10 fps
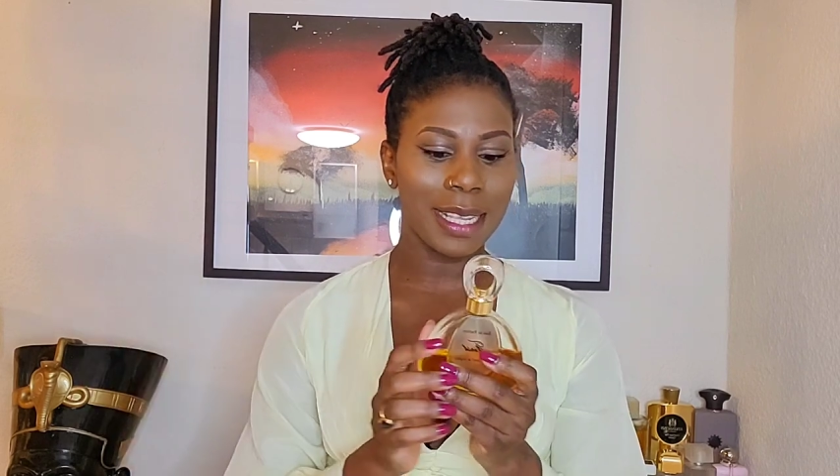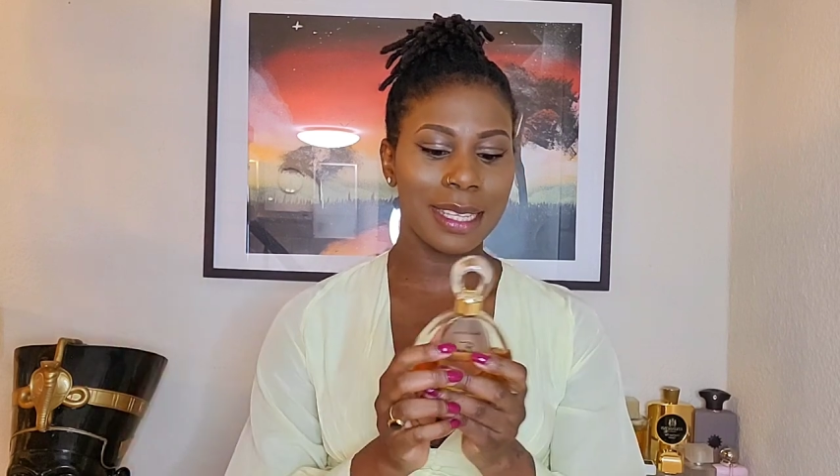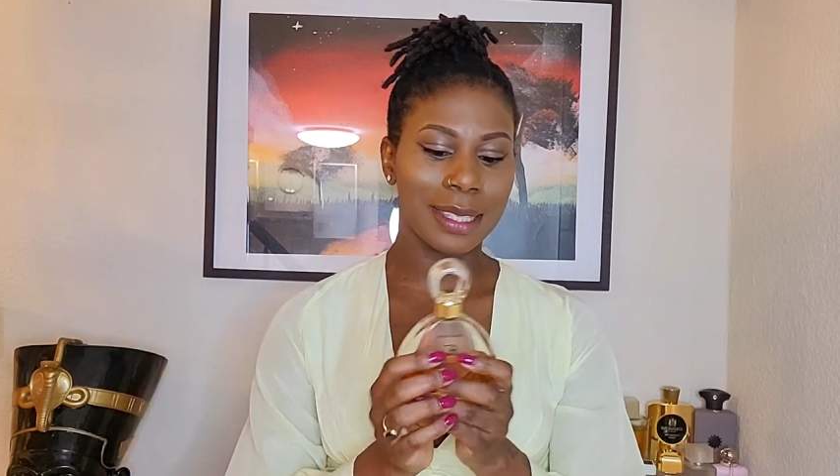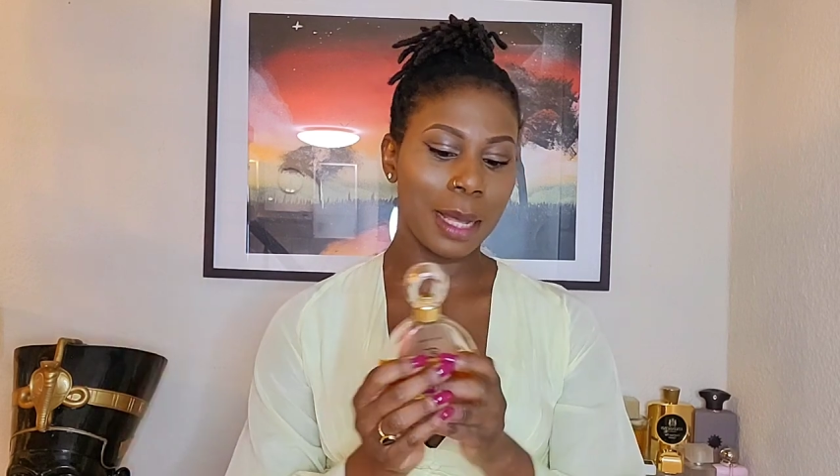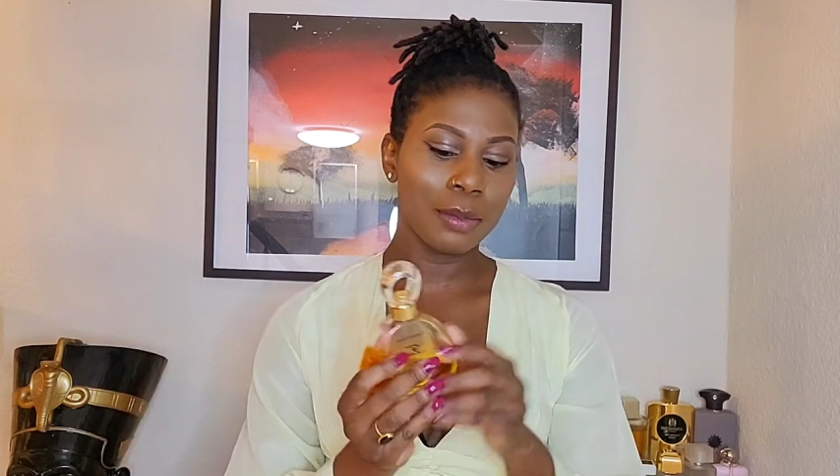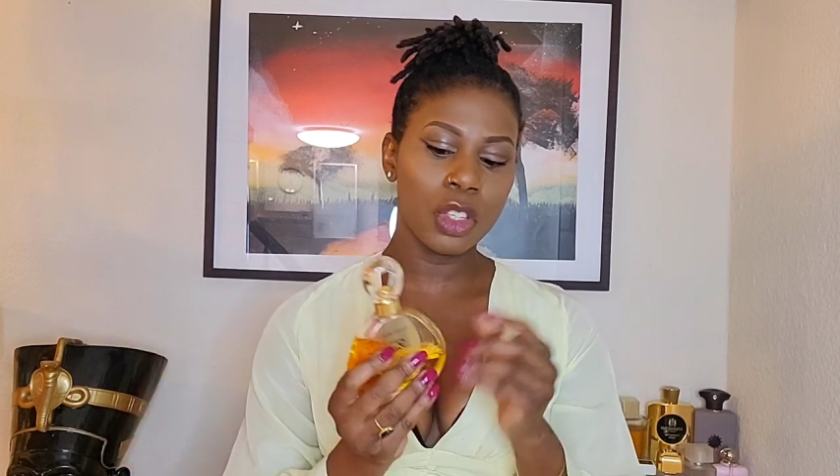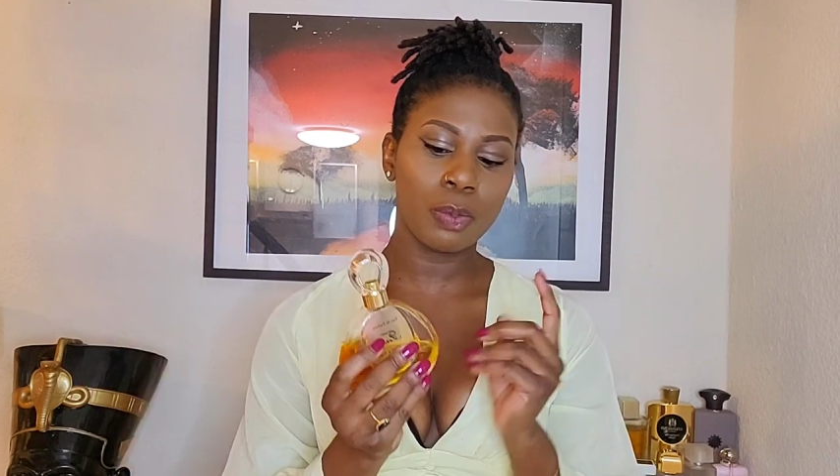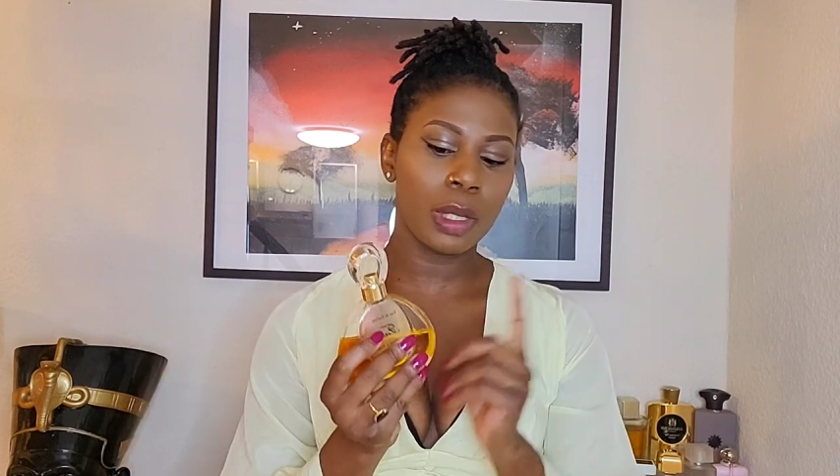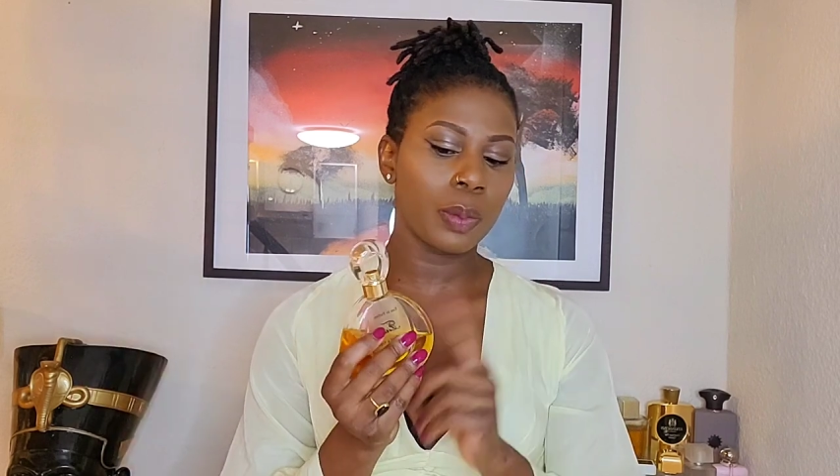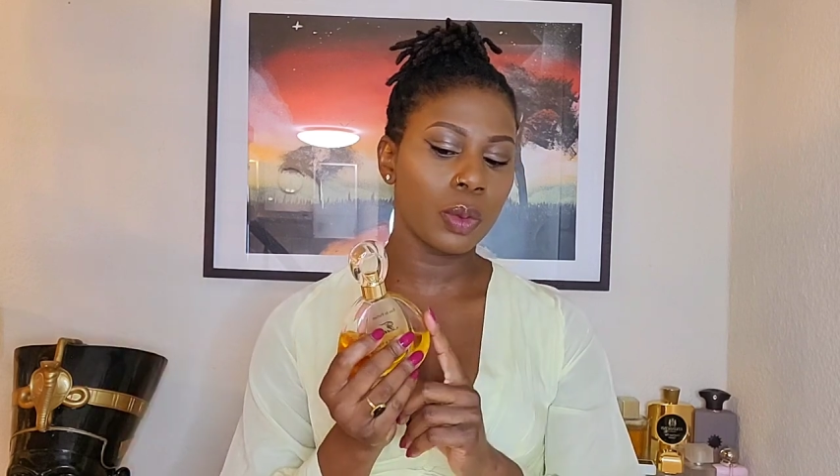is that
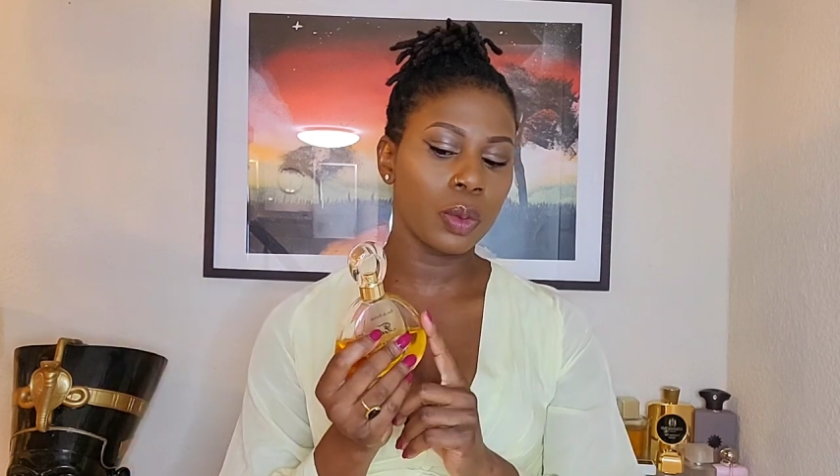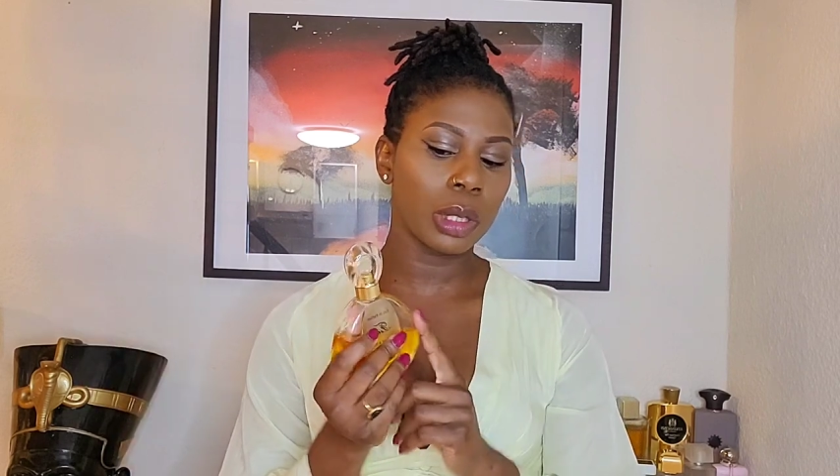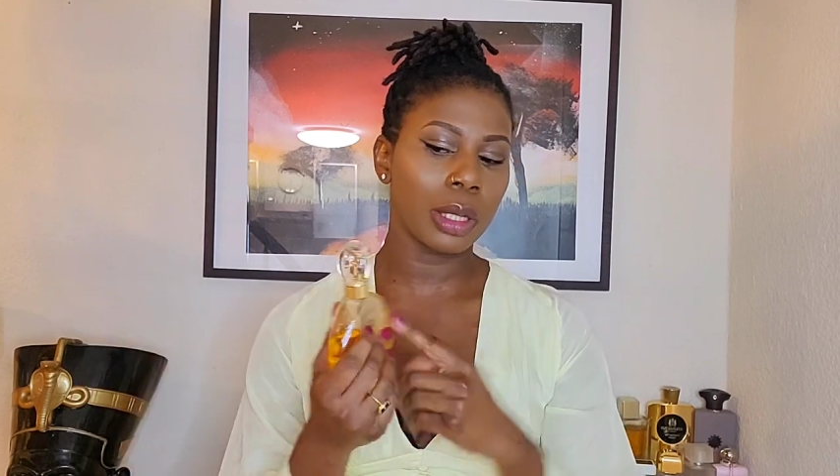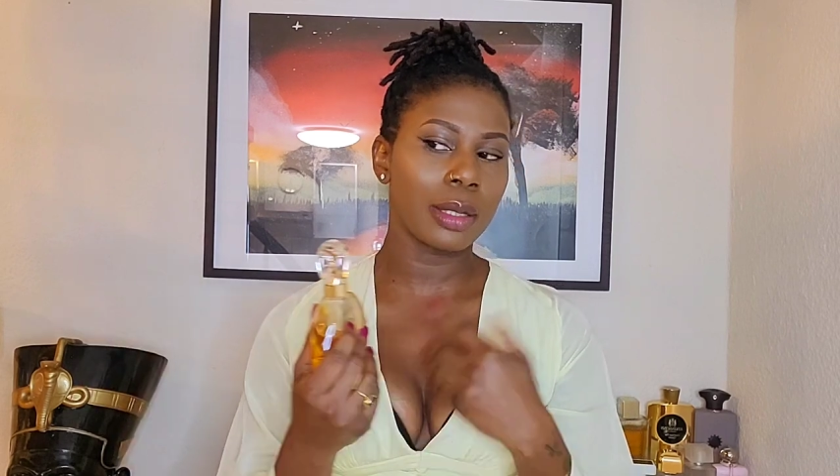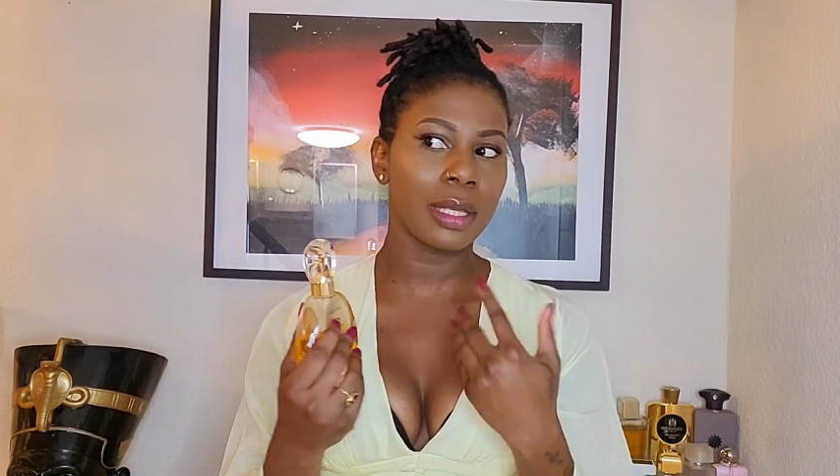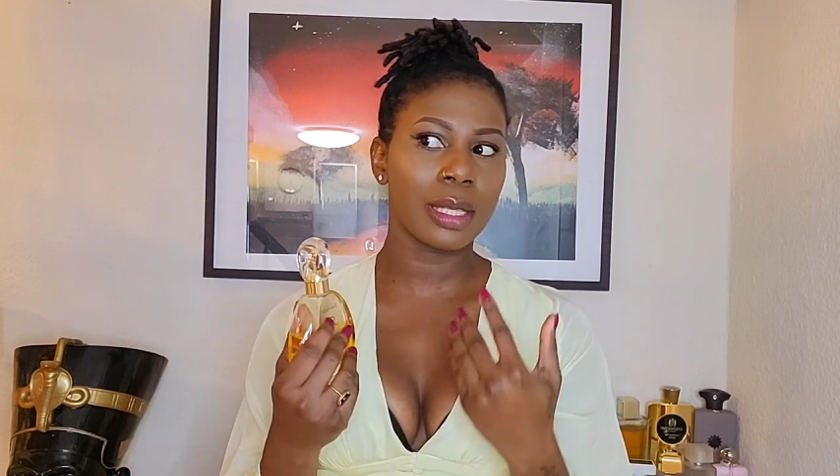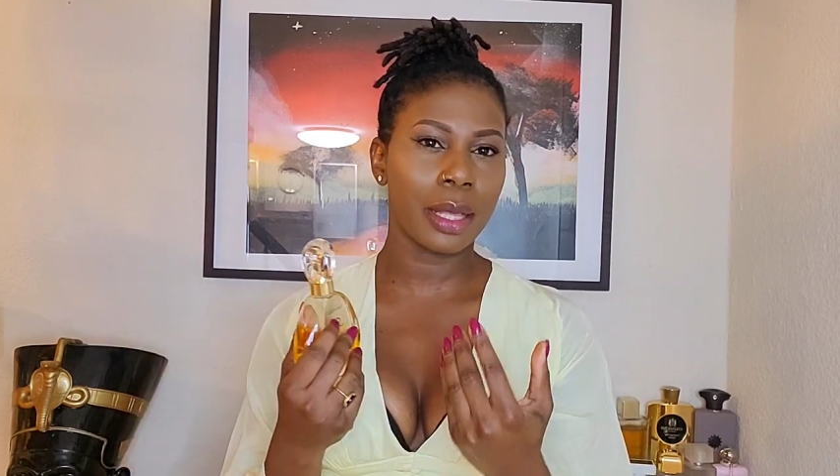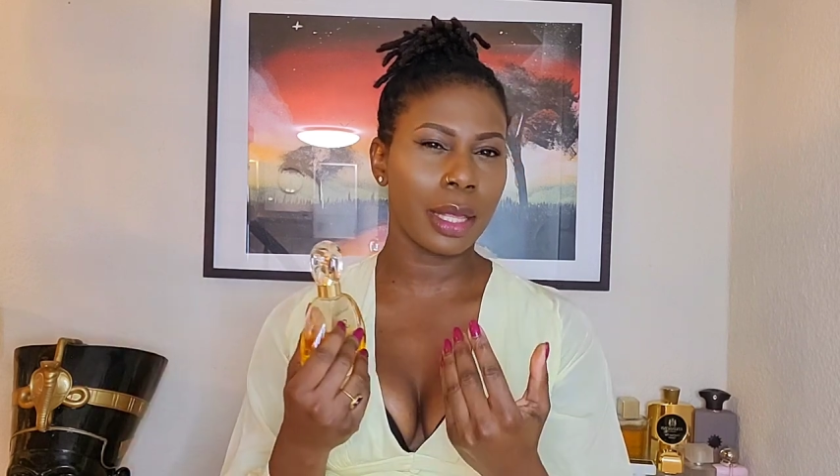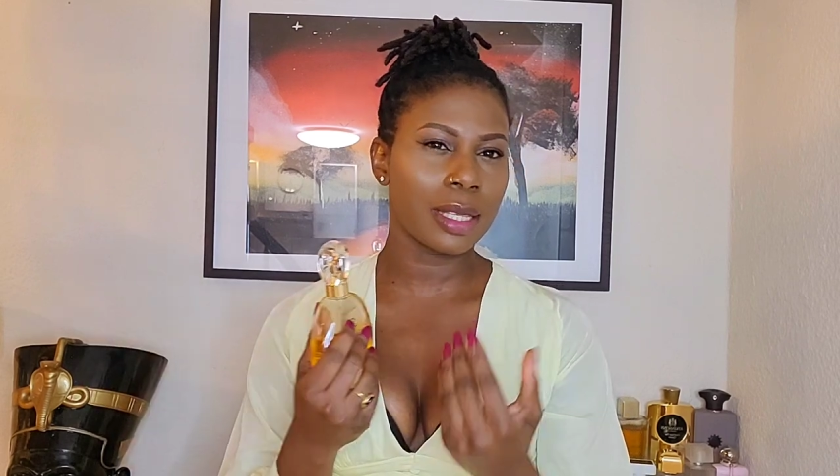most people would consider